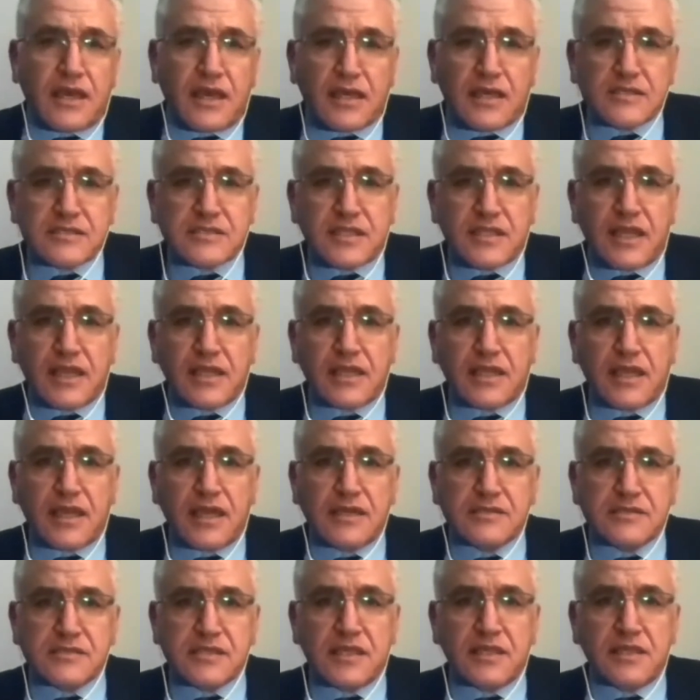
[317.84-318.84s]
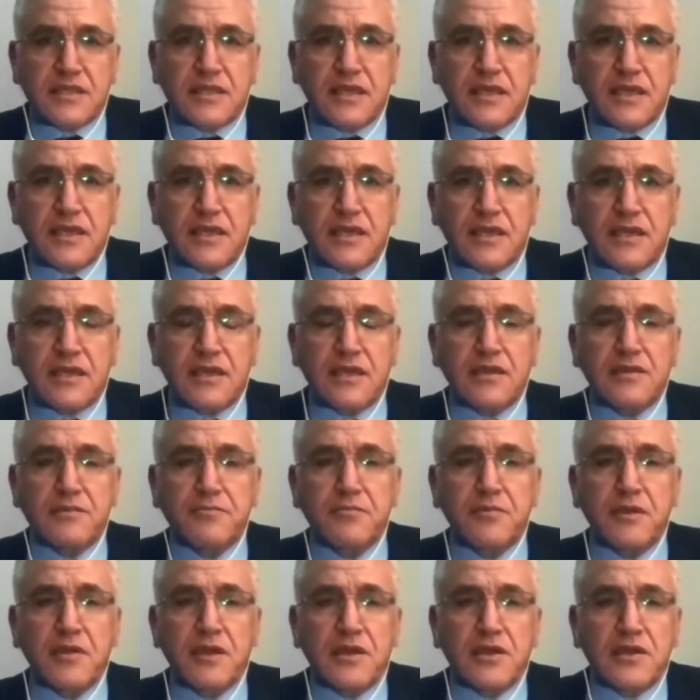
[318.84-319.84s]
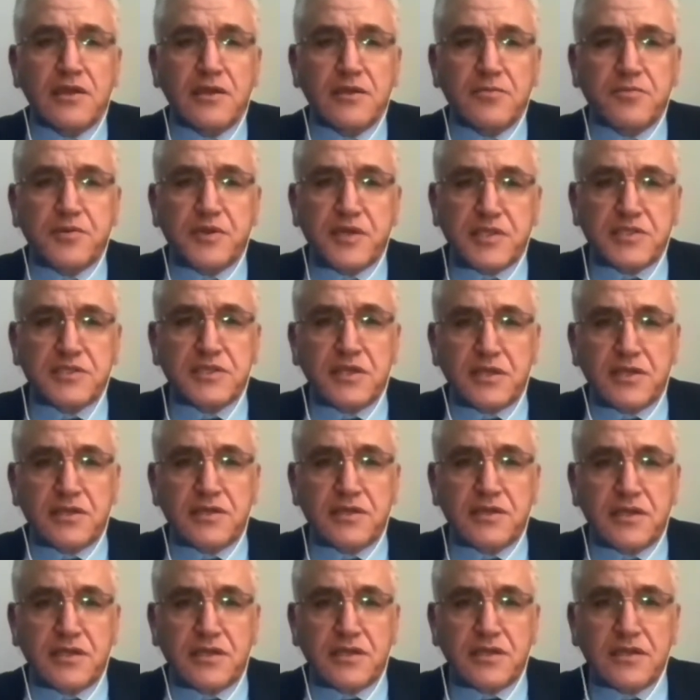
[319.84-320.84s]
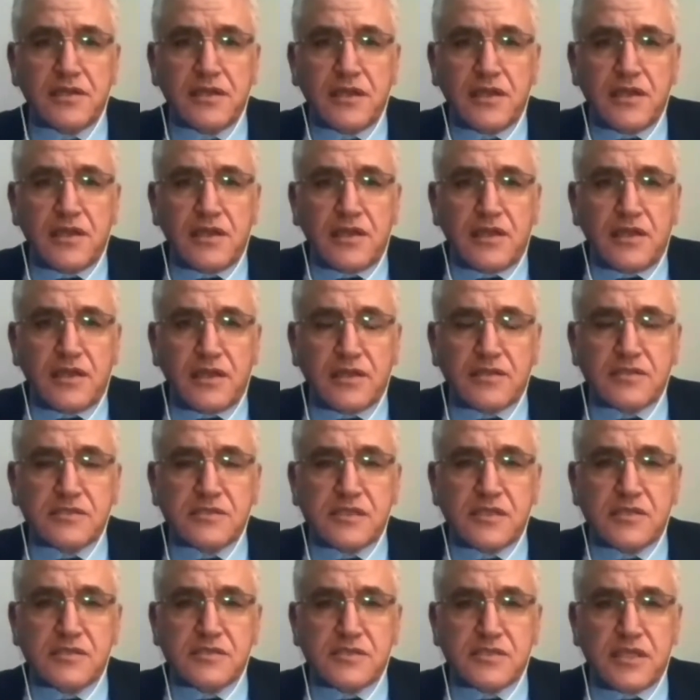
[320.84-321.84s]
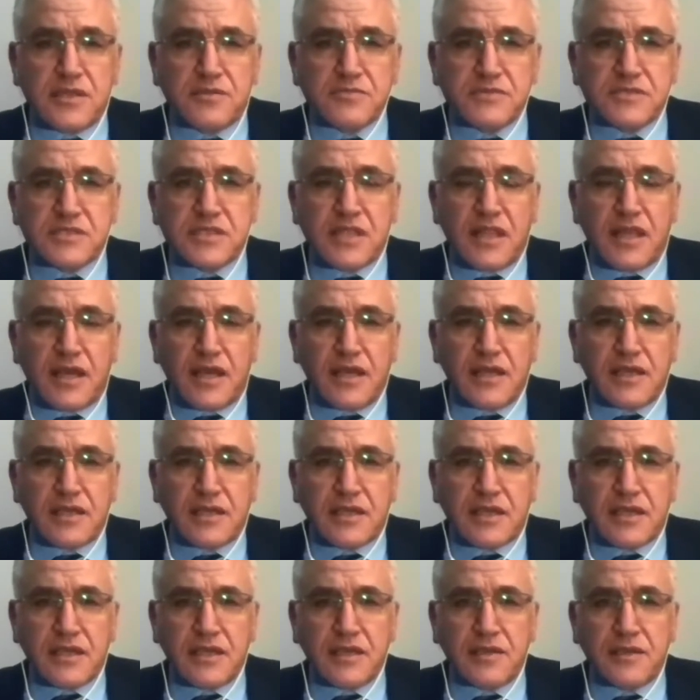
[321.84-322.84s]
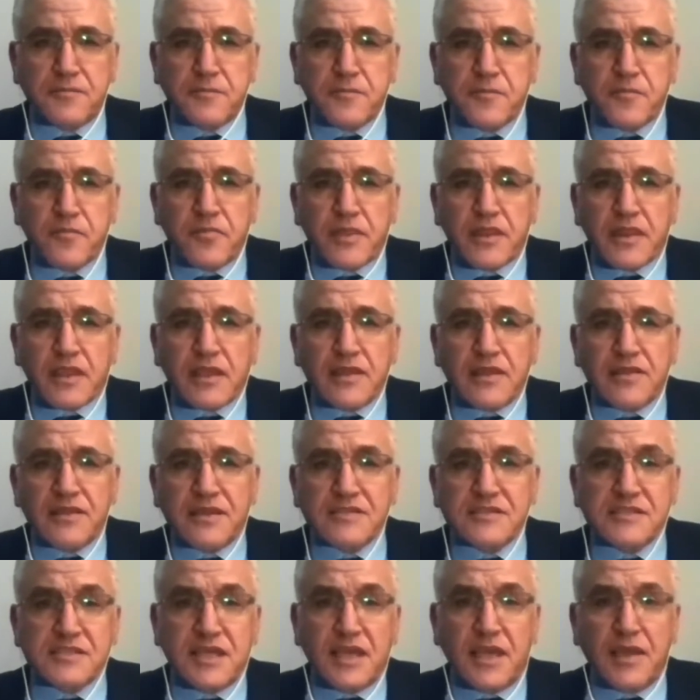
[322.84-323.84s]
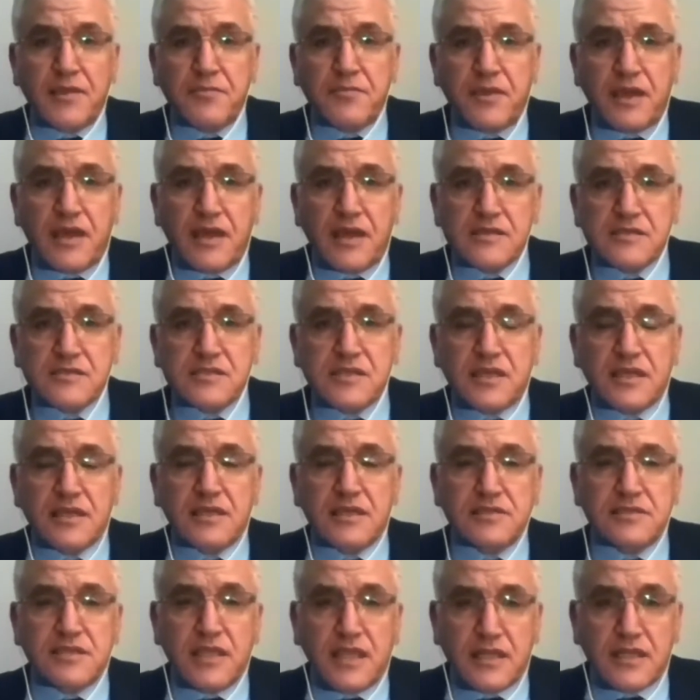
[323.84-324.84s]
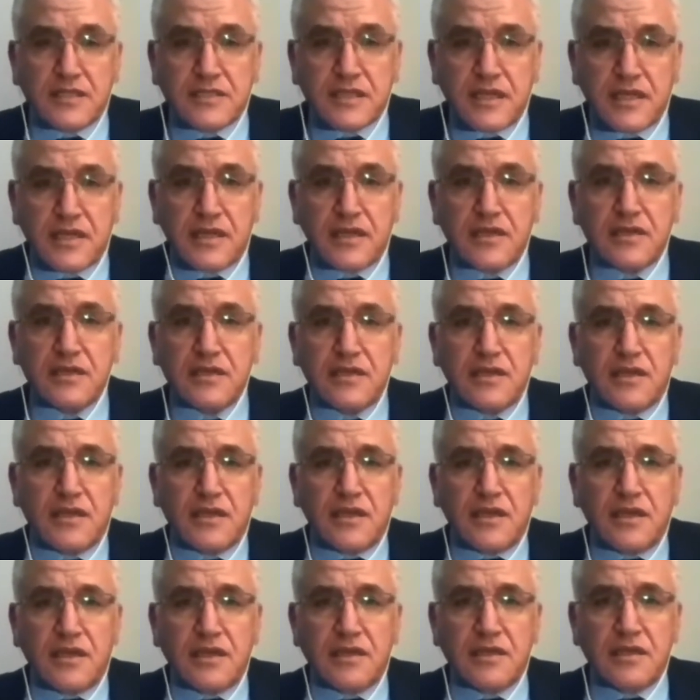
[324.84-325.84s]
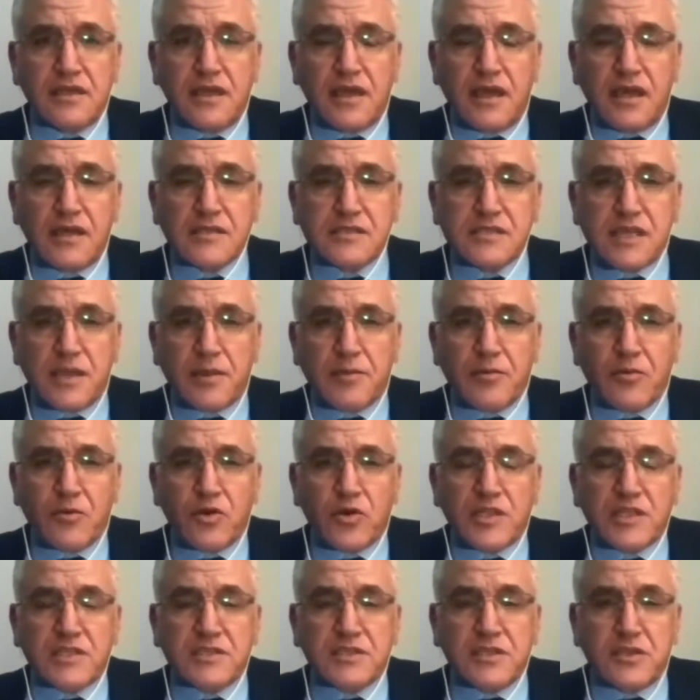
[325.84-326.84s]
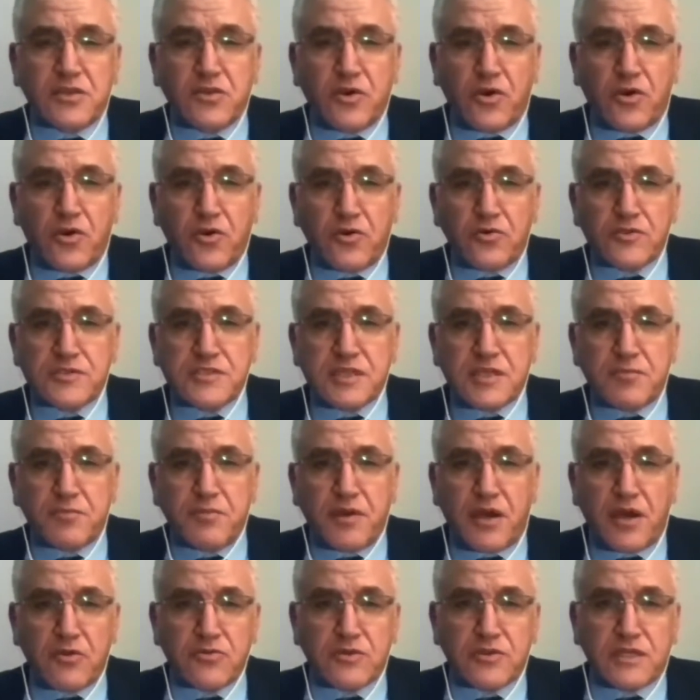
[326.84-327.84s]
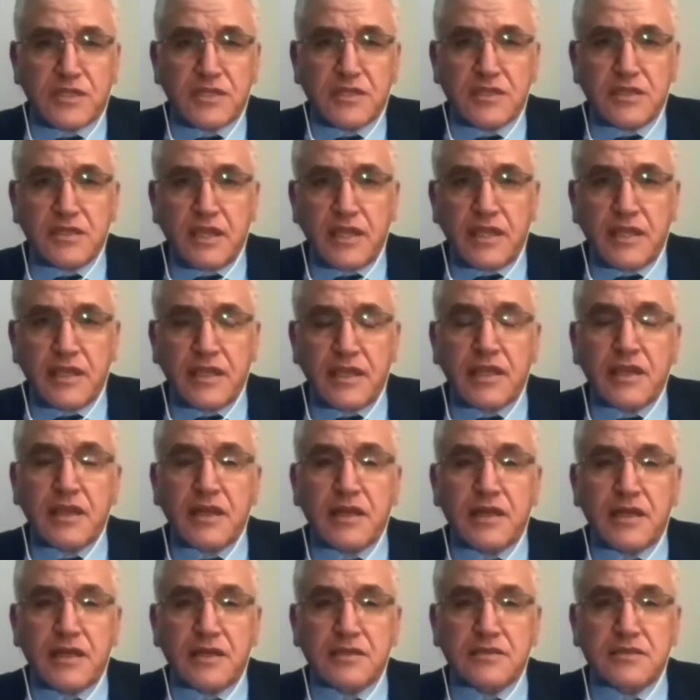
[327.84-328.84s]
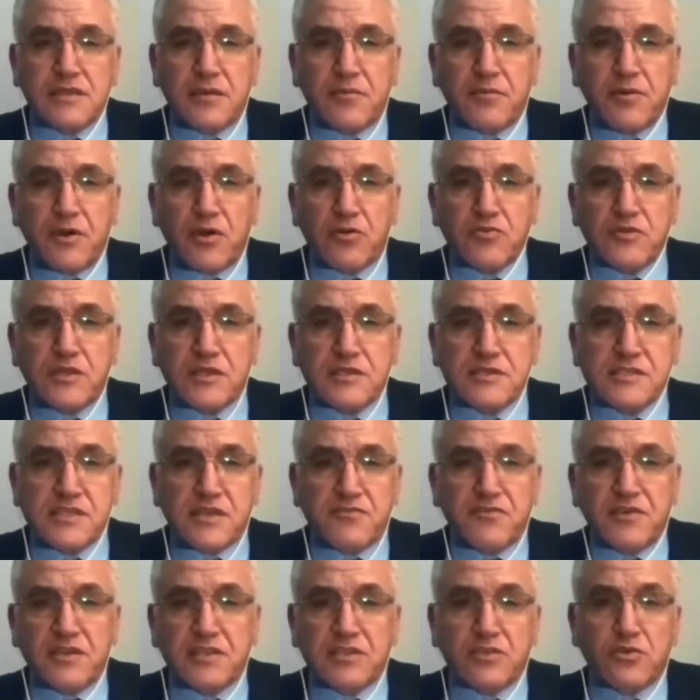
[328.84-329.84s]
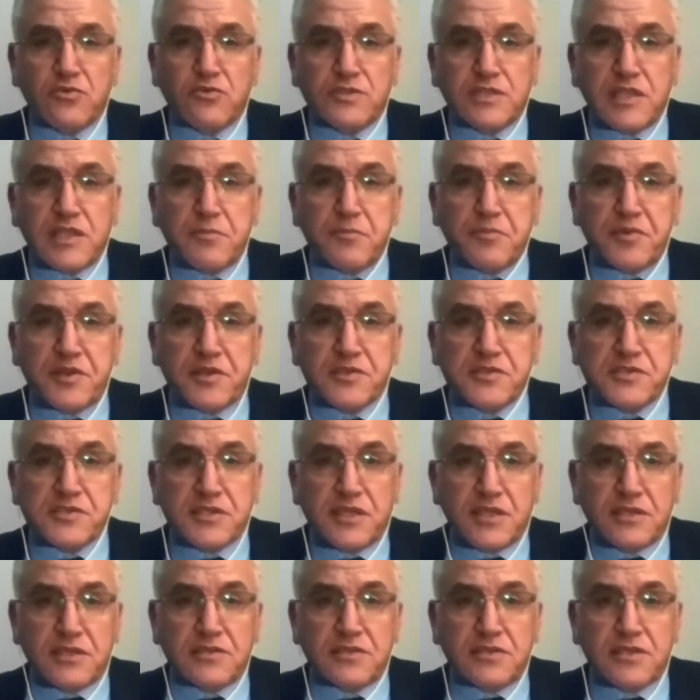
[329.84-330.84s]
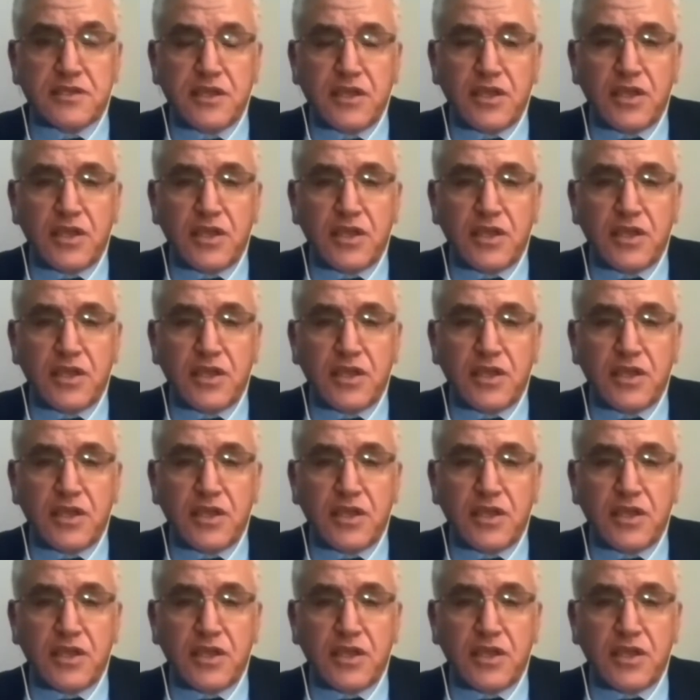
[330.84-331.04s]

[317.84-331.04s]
as in Britain, it seems like the same as Delta. As I already know, it's about in England about 7 to 10%